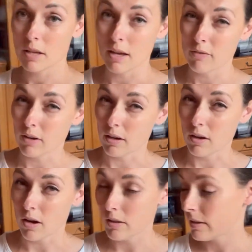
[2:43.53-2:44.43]
I've got
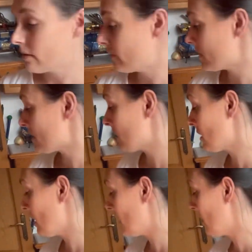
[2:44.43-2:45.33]
olives.
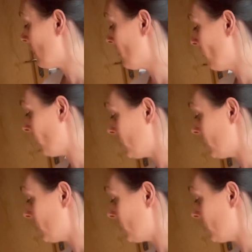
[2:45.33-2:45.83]
We